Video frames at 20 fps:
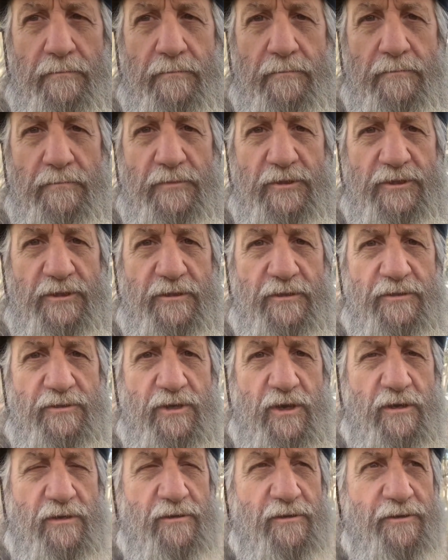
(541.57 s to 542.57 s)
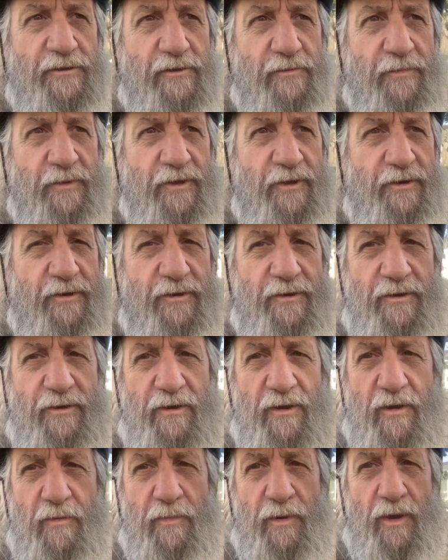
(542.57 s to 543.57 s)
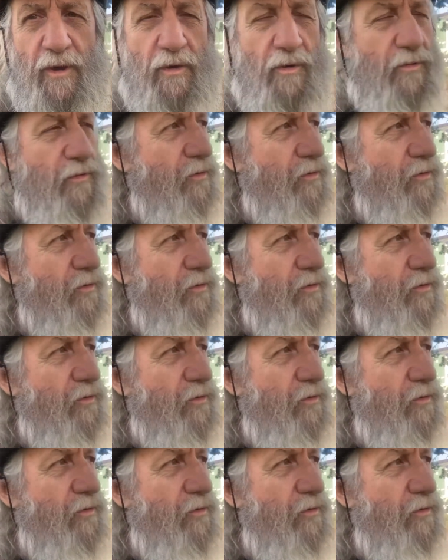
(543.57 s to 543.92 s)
just going to talk a little bit about